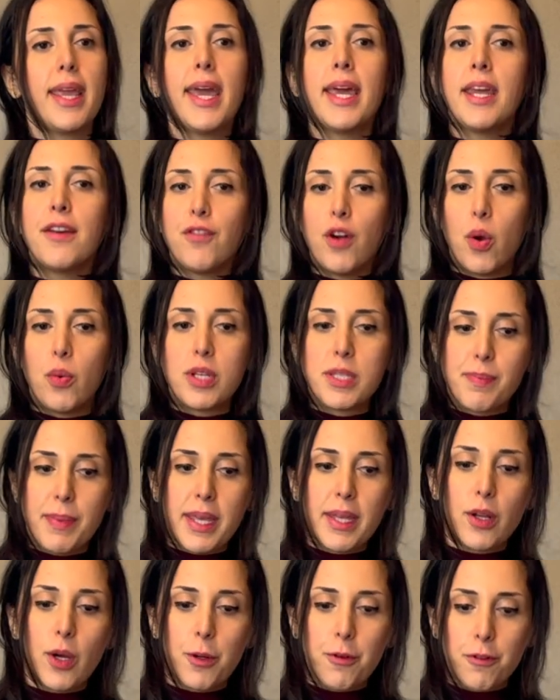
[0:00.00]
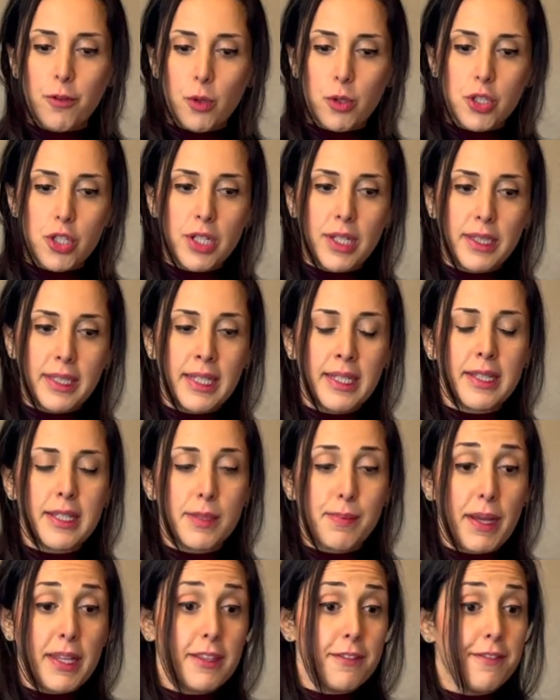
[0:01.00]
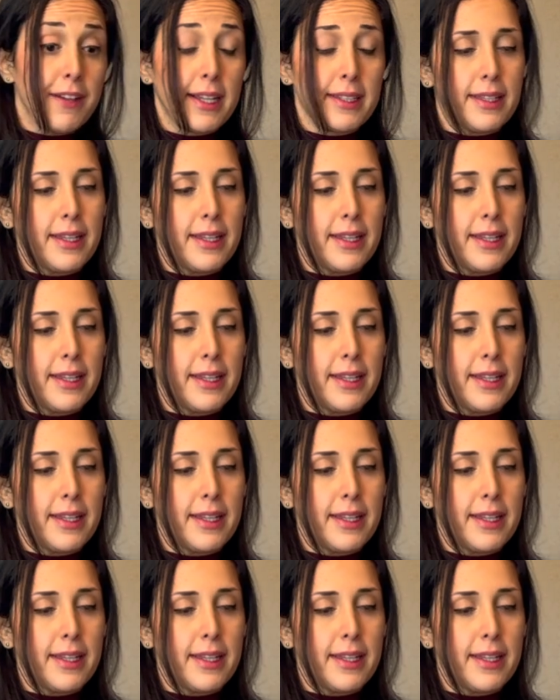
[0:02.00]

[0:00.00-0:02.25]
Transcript: and I've always been, unfortunately, despite the fact